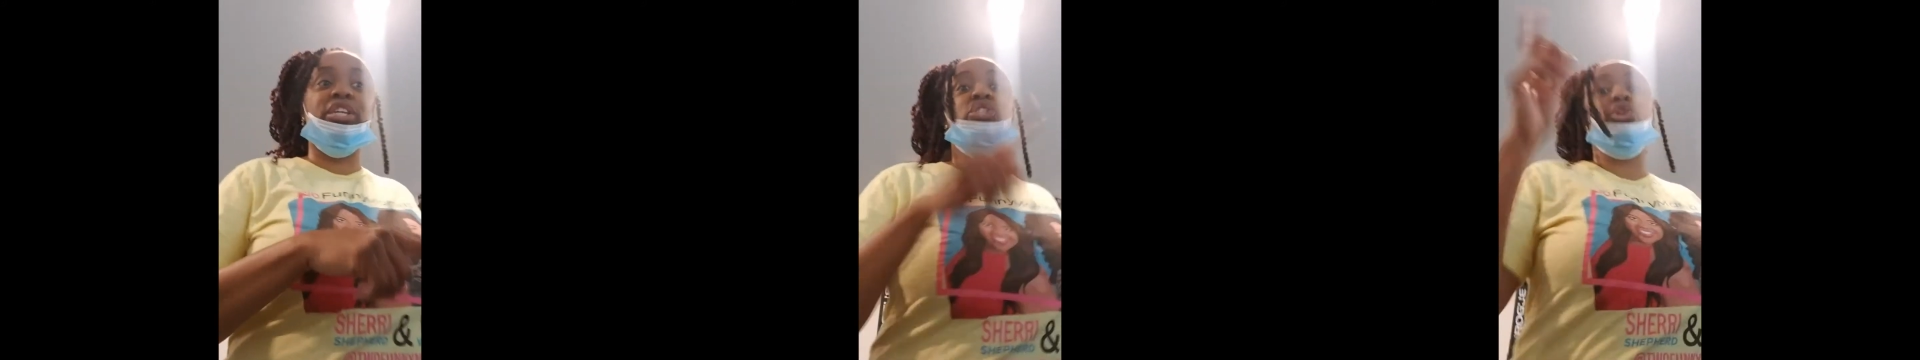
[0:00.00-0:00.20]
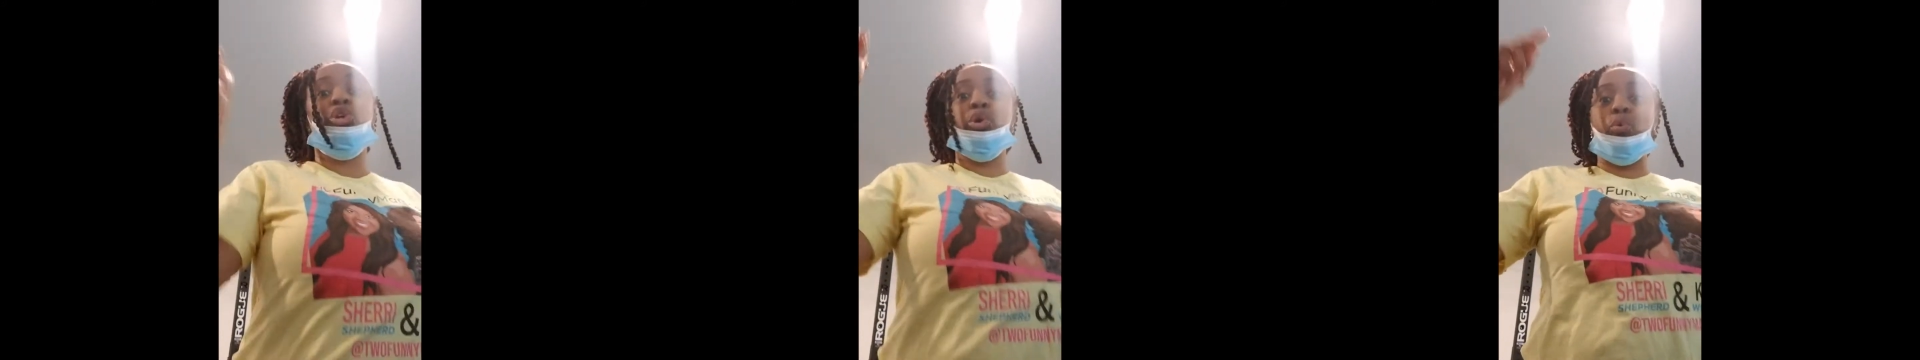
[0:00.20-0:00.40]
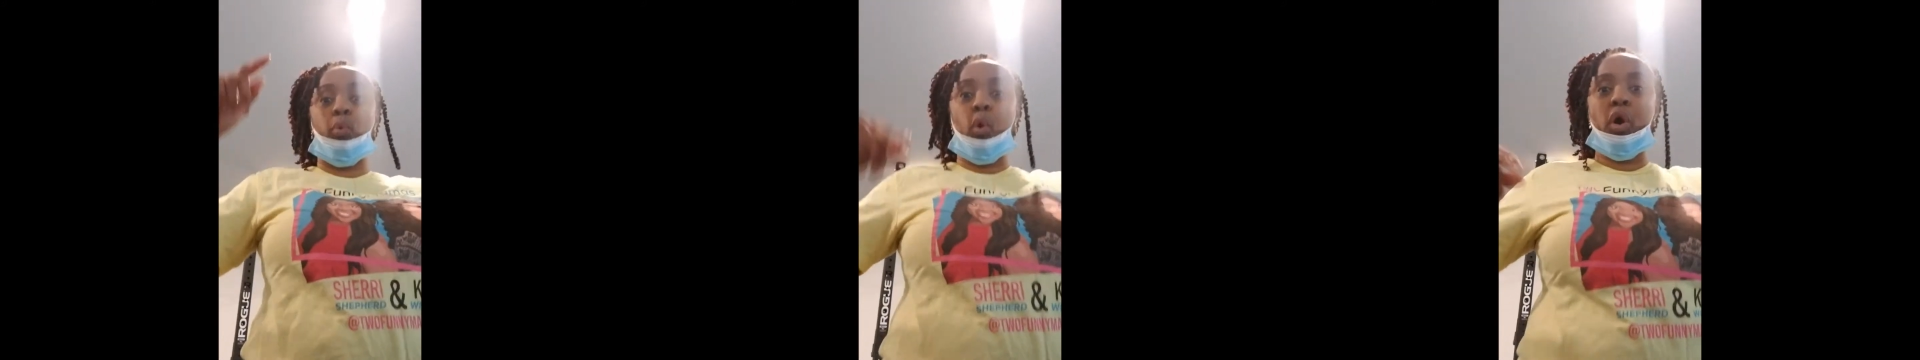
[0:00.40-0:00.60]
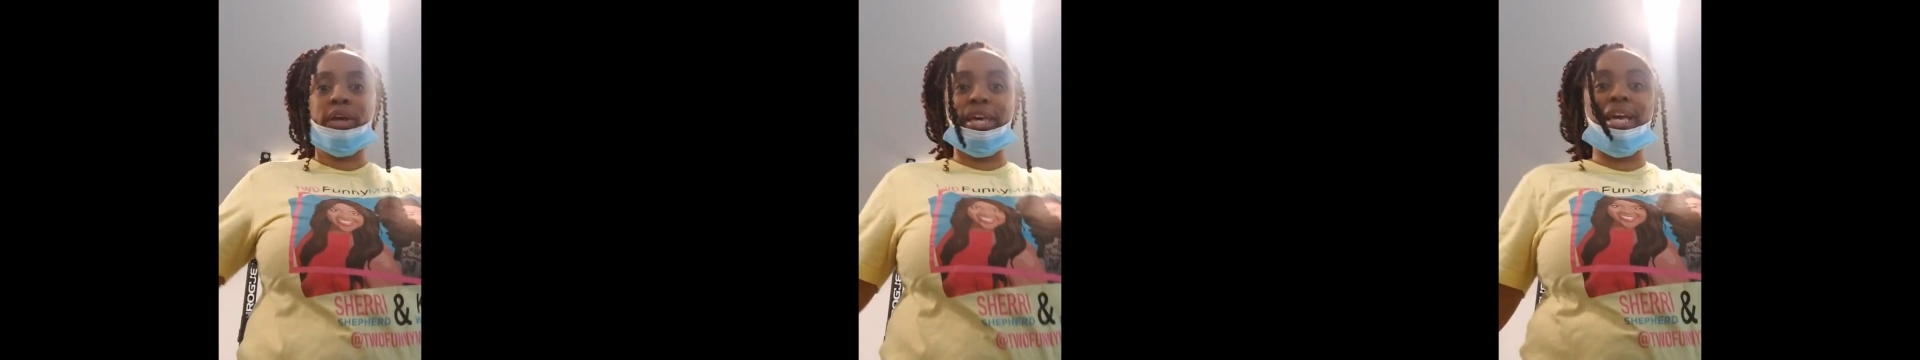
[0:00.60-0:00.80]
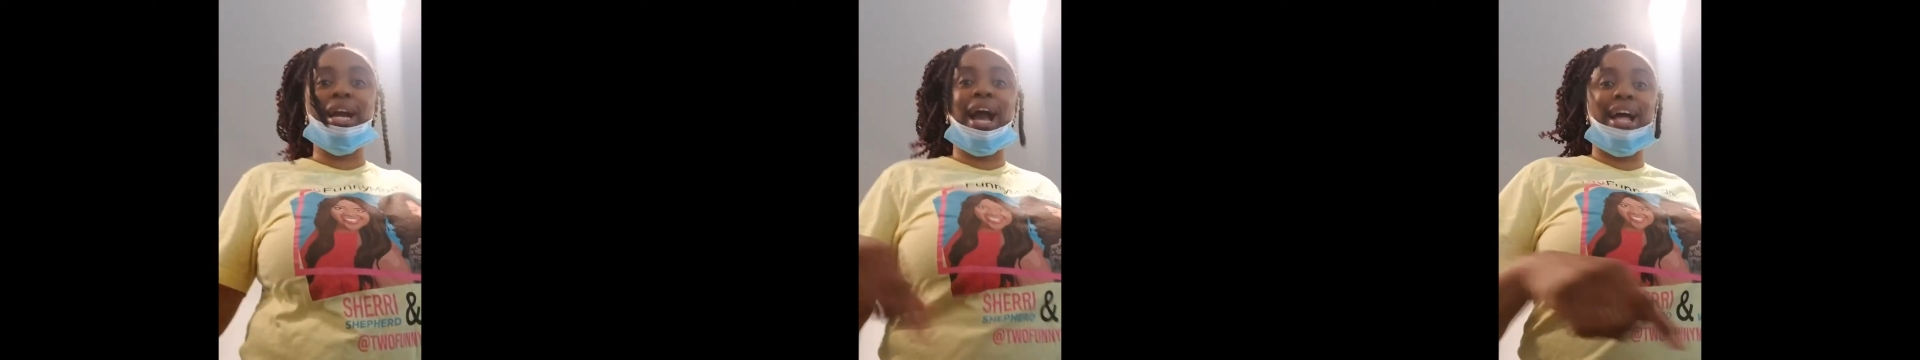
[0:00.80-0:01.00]
So you're
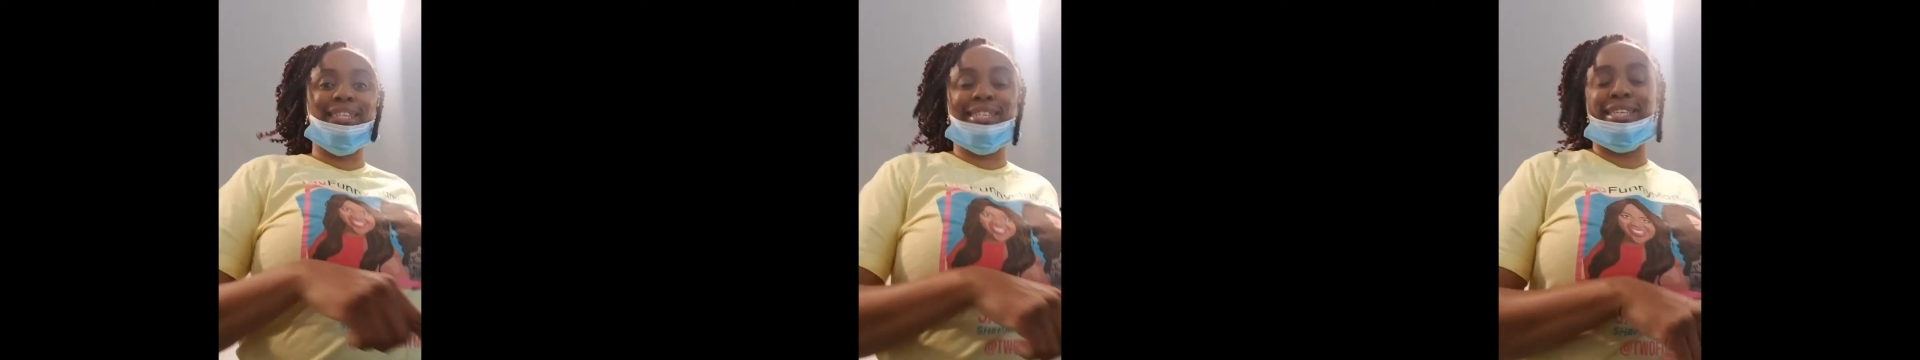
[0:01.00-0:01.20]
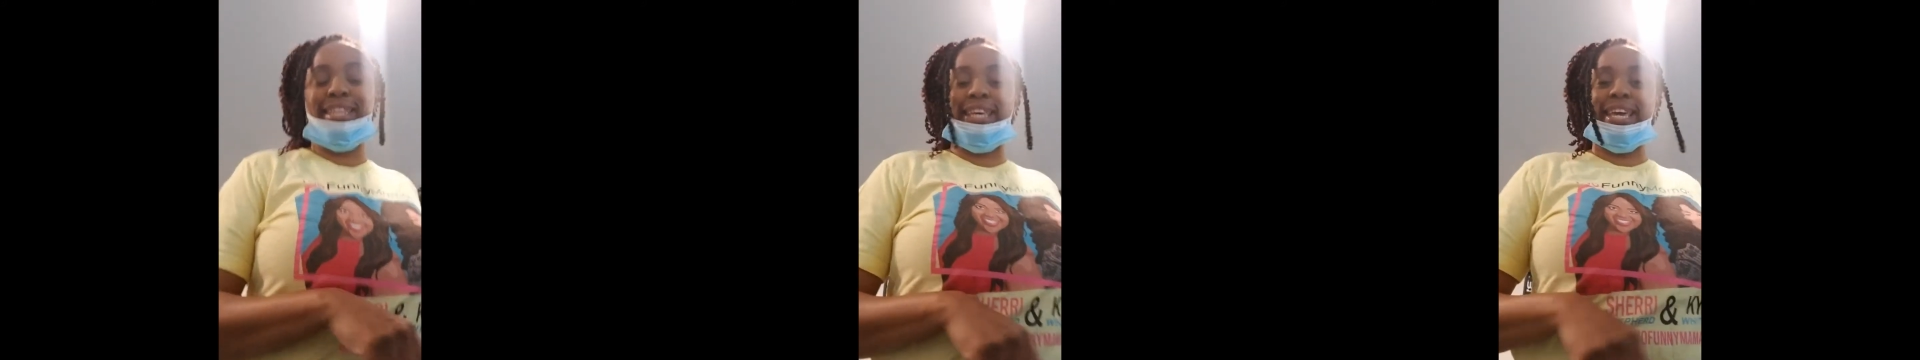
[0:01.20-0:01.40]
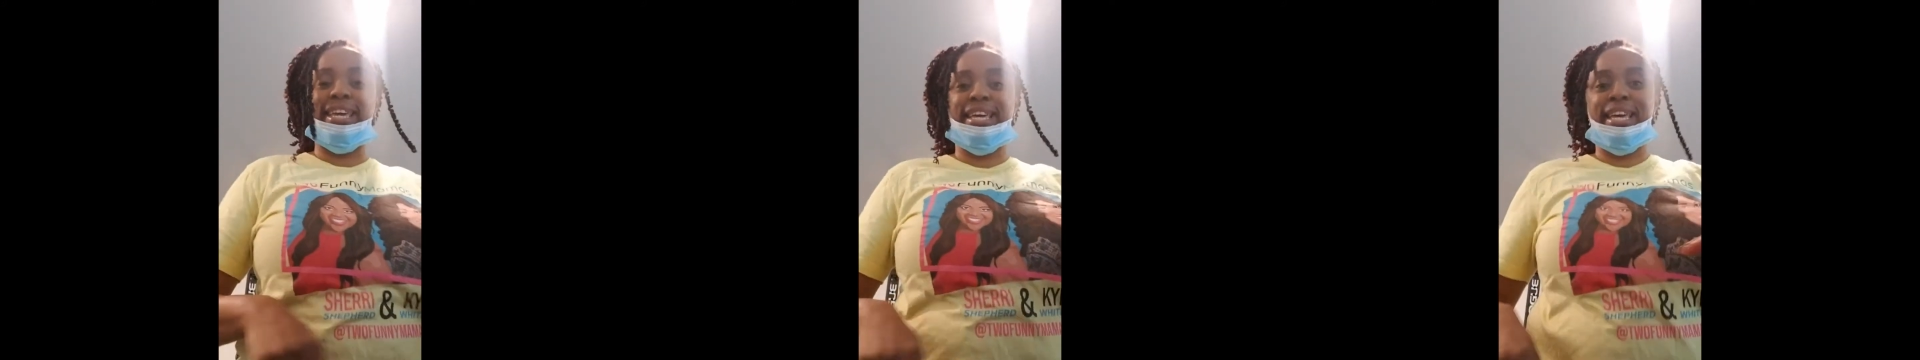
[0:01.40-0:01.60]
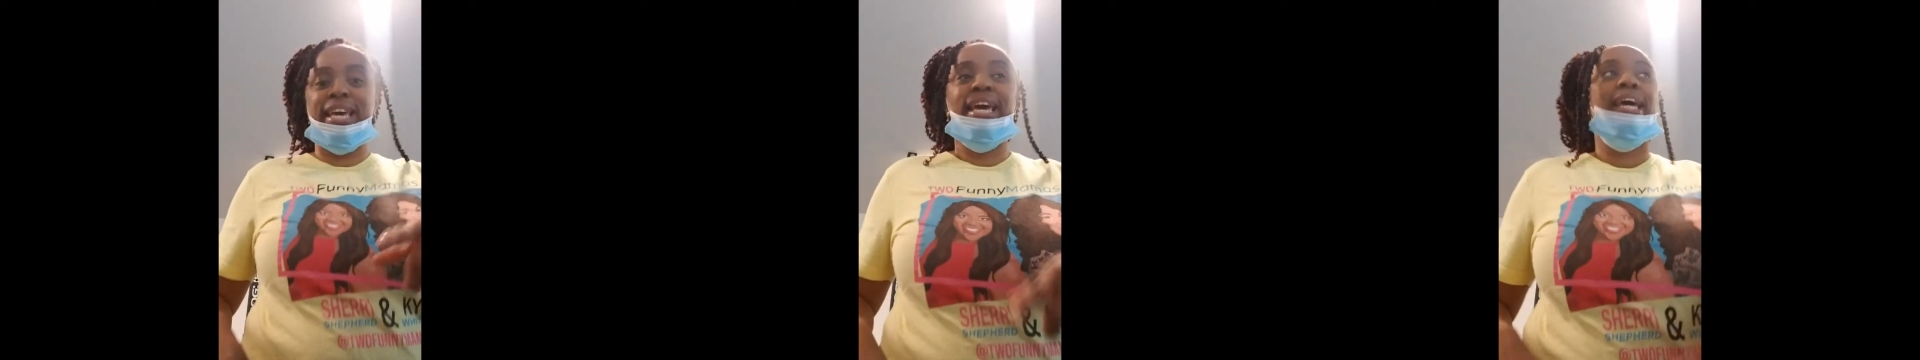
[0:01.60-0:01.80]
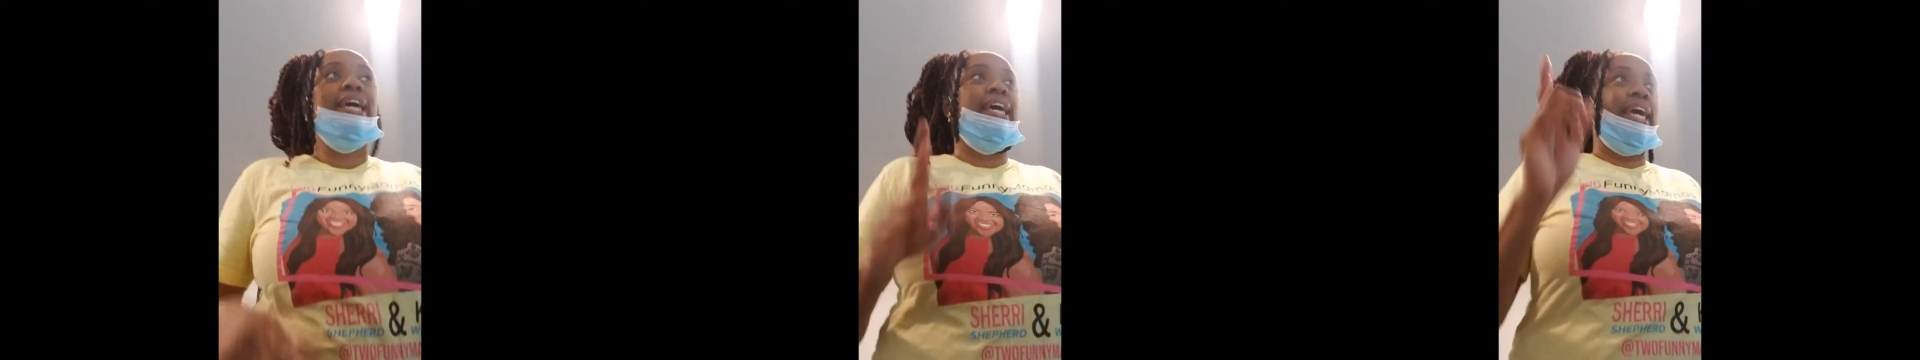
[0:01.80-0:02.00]
walking constantly
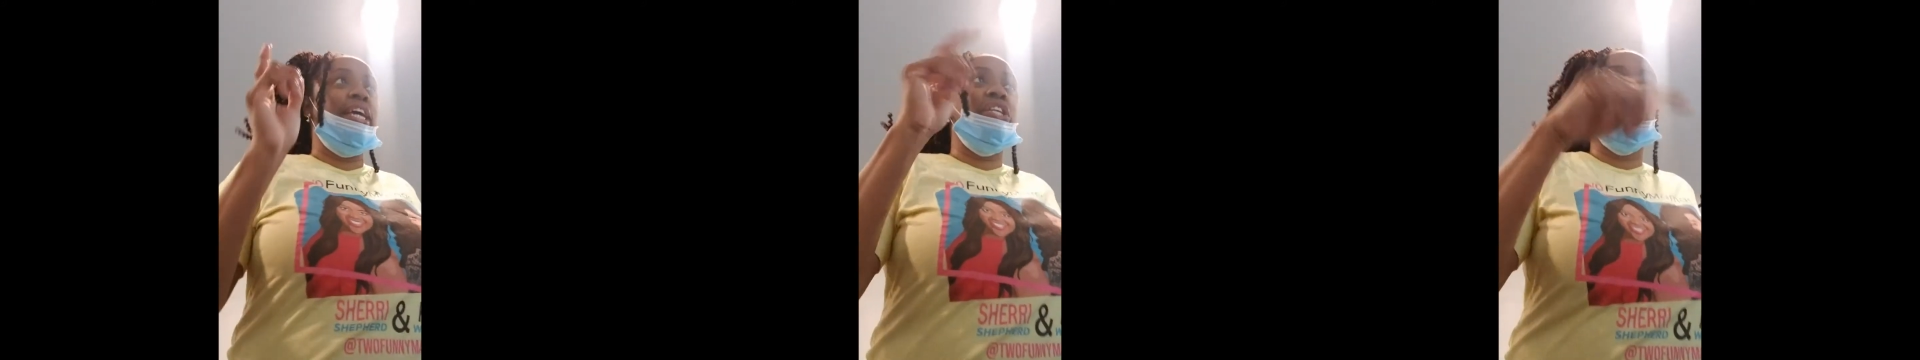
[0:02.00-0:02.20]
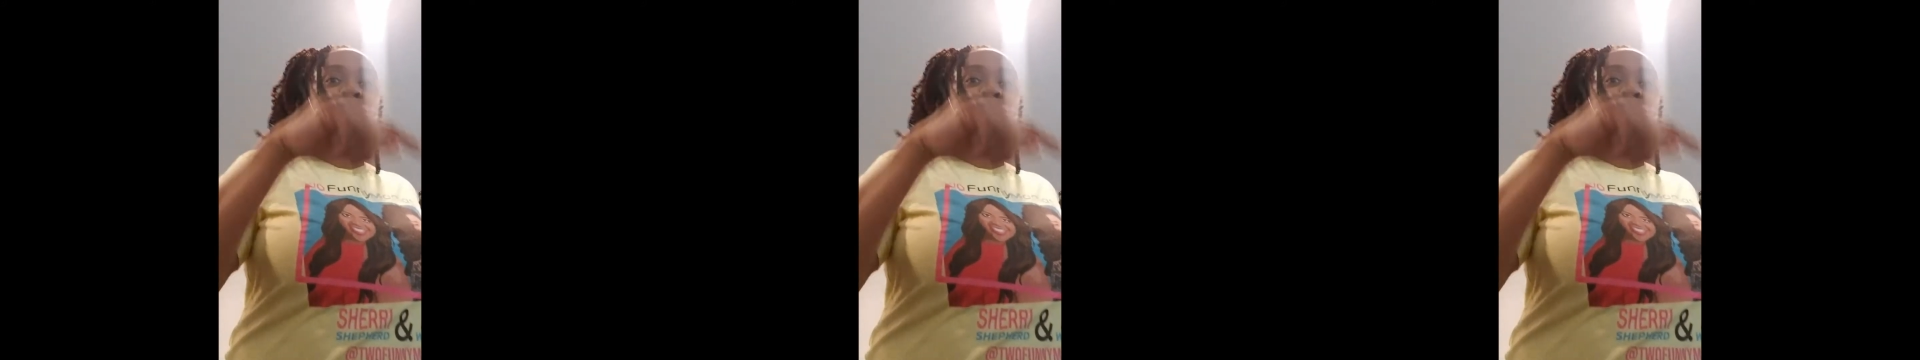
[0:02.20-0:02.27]
in the